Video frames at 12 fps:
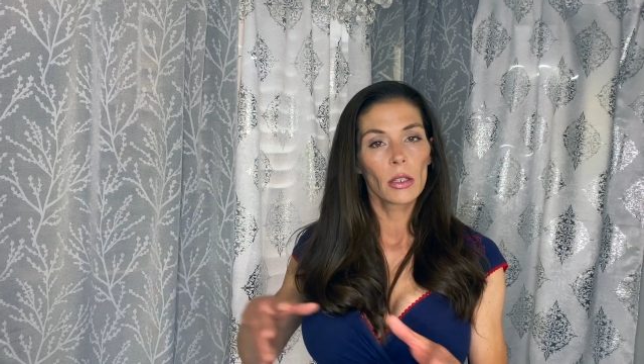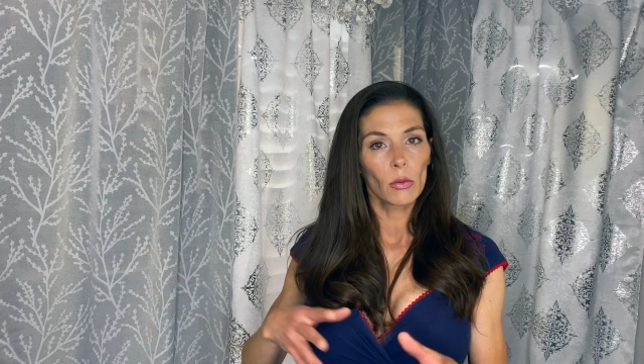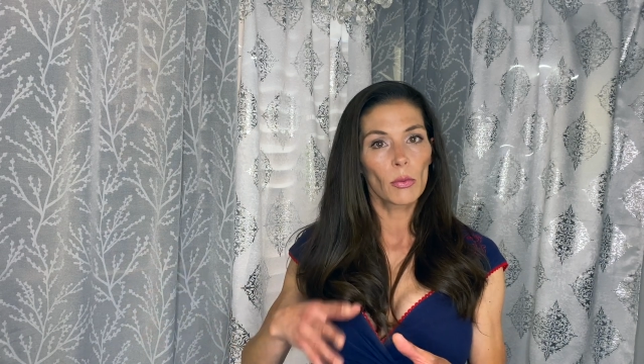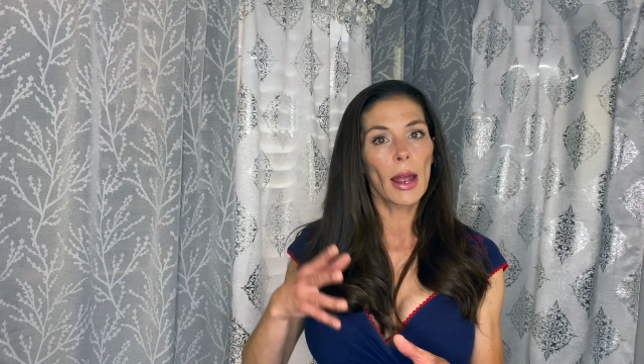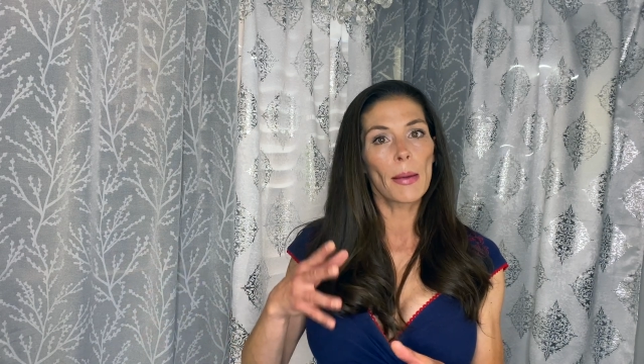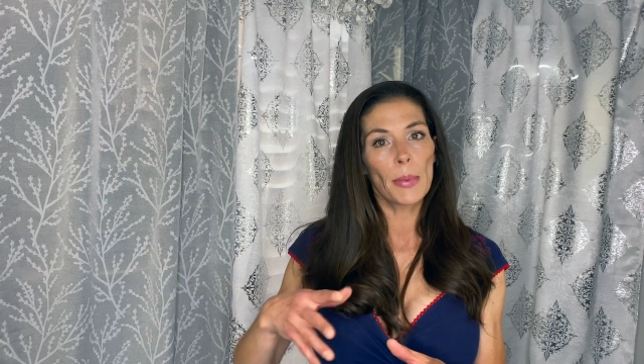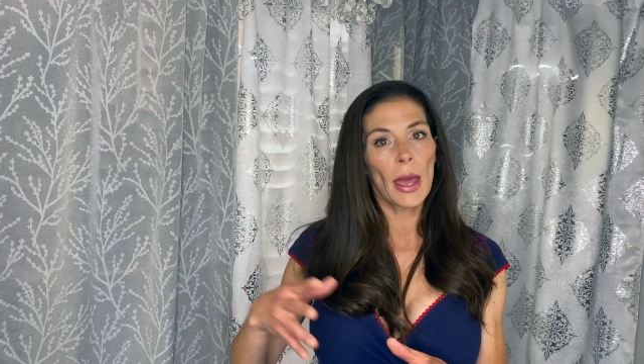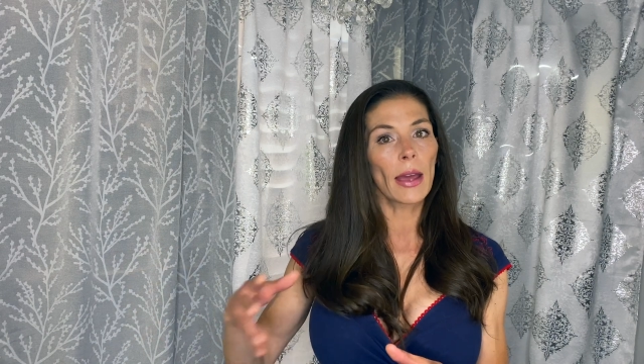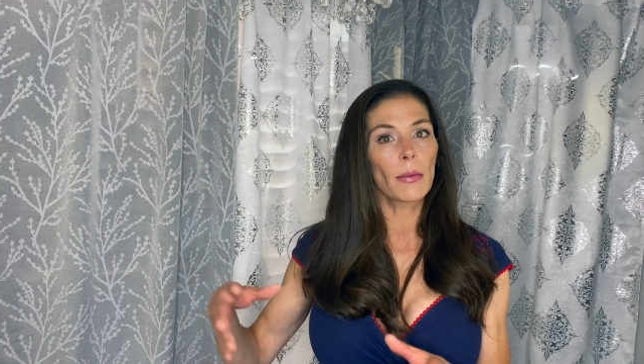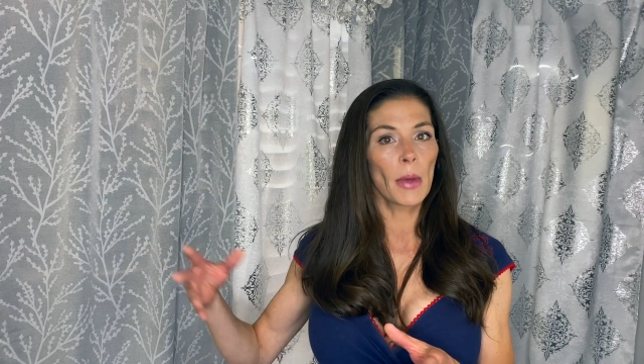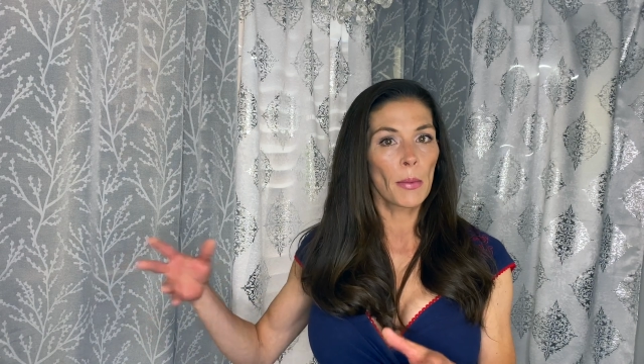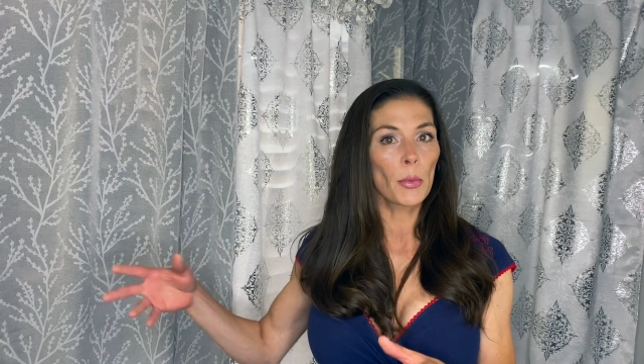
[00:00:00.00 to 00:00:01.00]
Rat
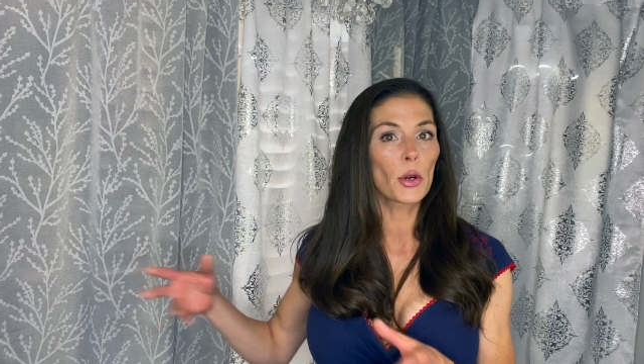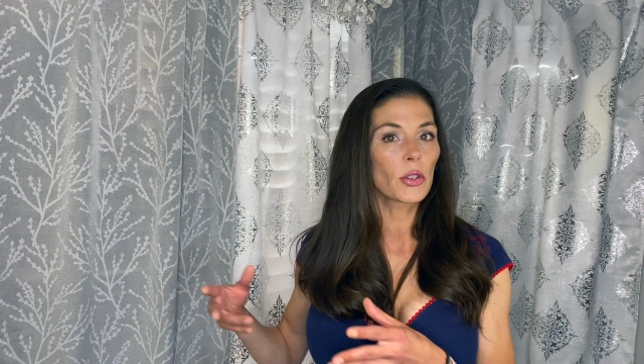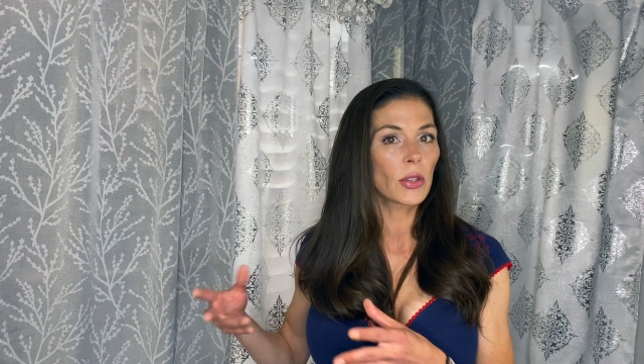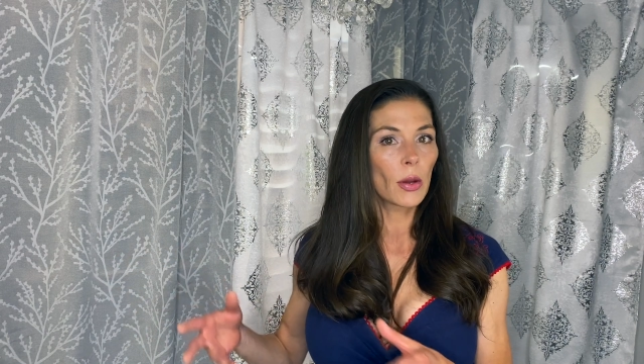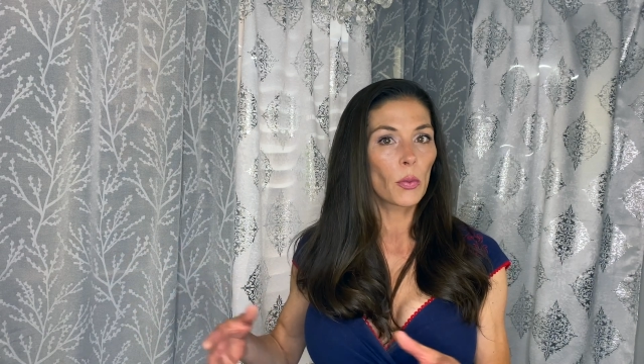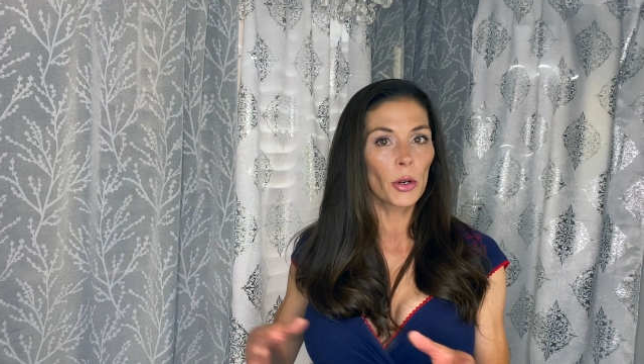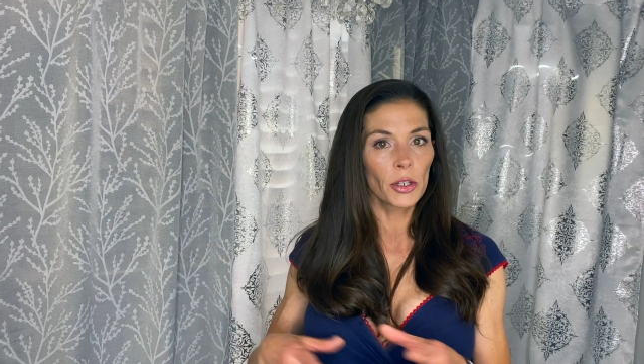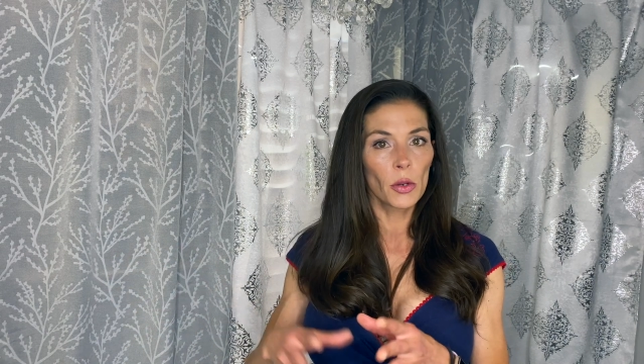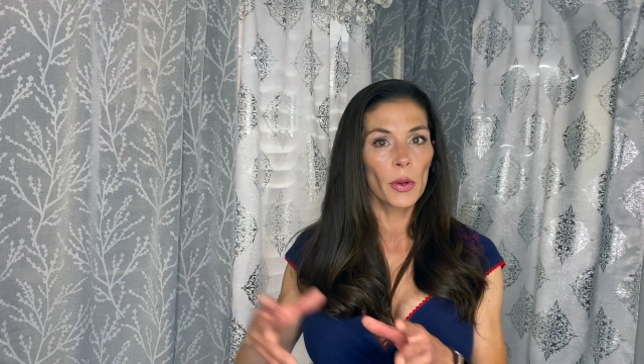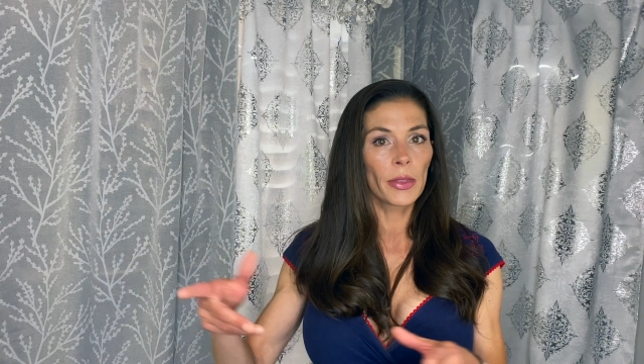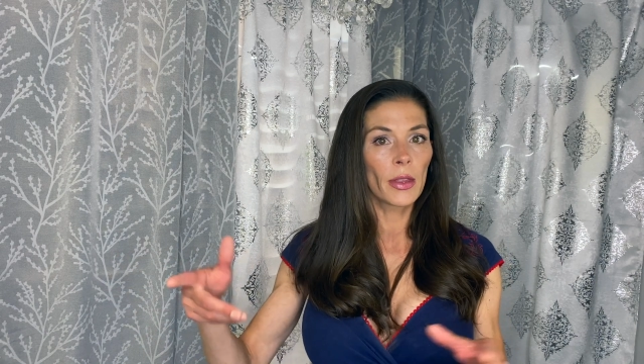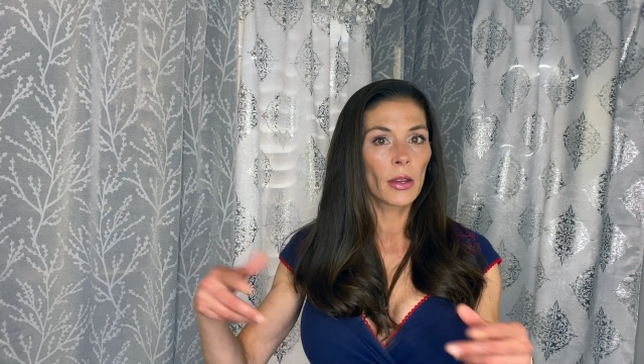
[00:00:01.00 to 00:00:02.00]
Pack members that we're
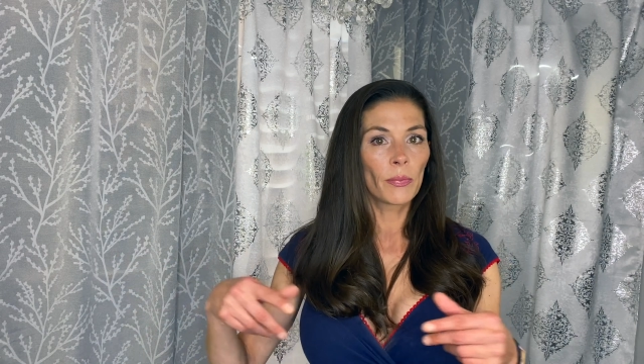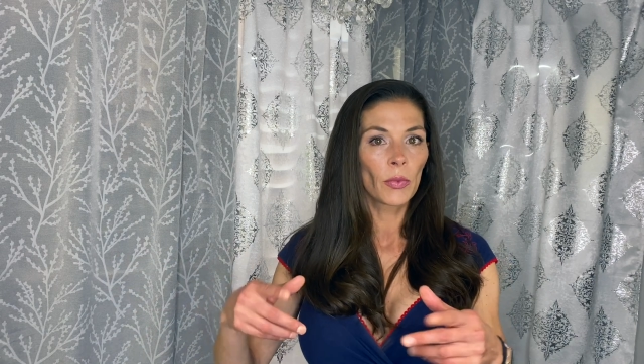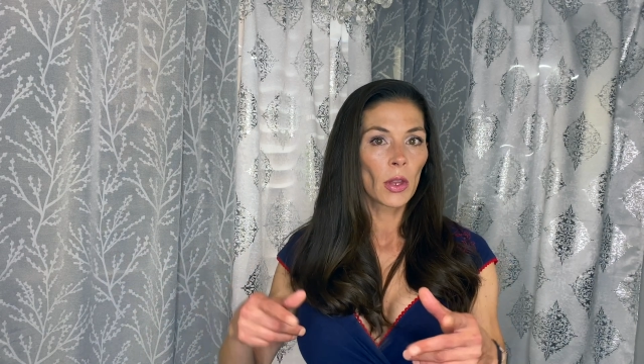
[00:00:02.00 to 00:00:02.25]
doing the,